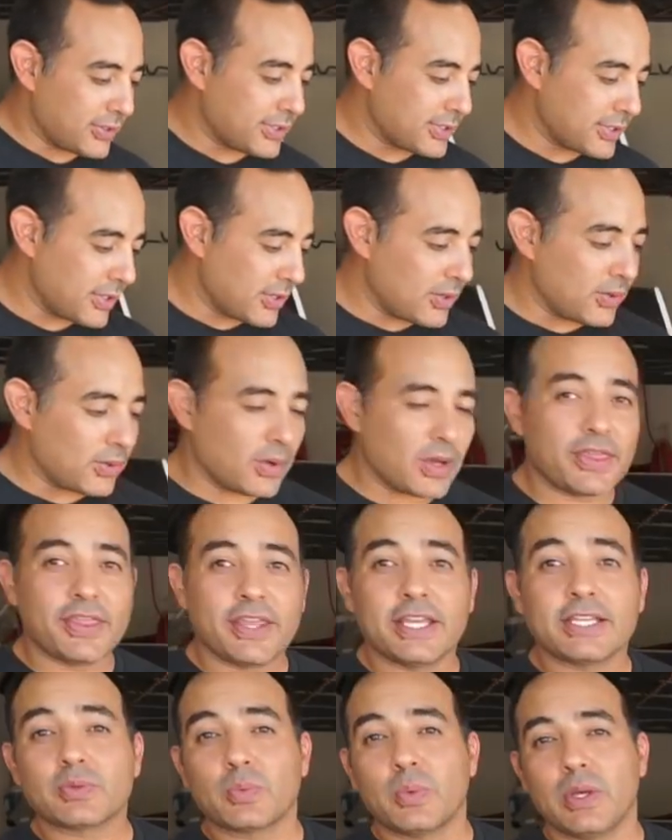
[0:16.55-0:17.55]
So
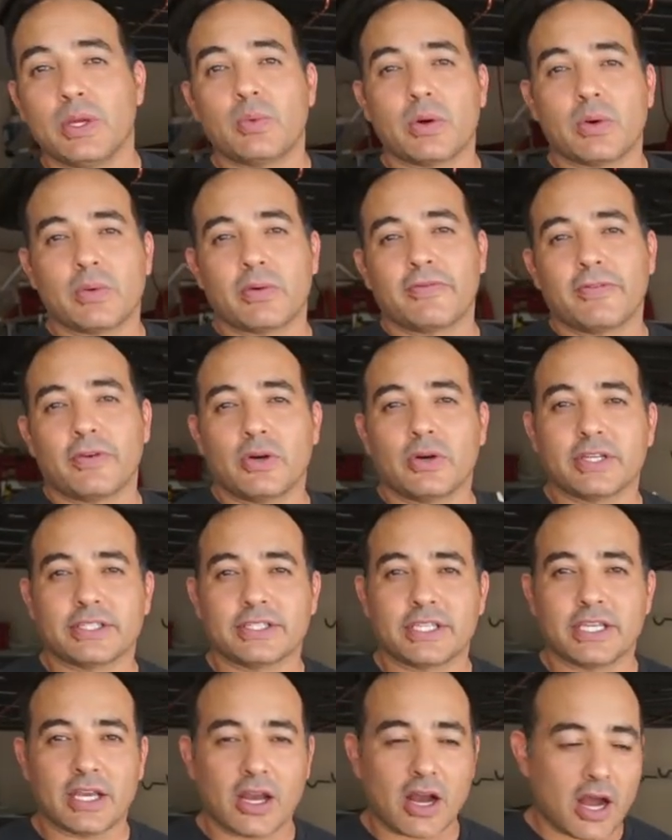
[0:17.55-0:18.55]
this week what we're
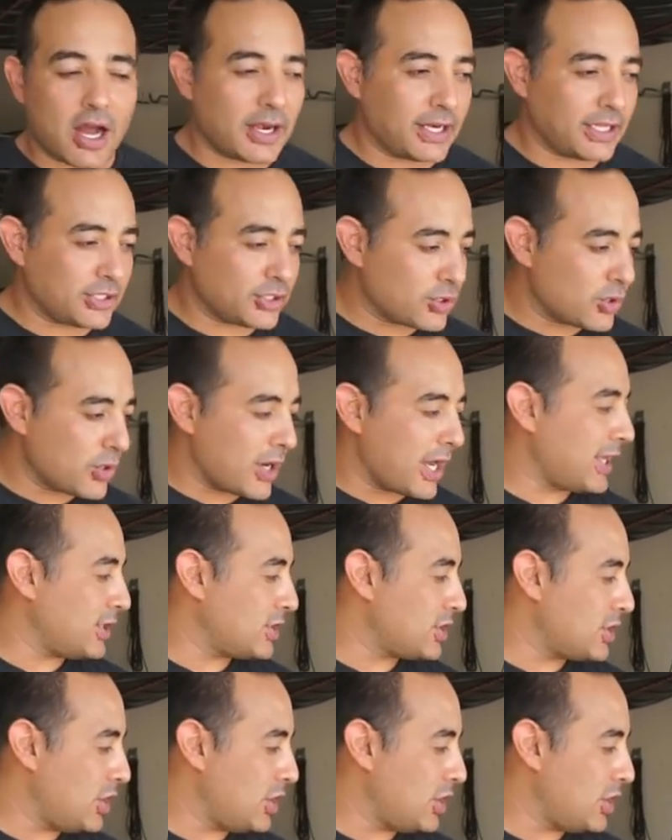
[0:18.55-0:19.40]
focusing on is trying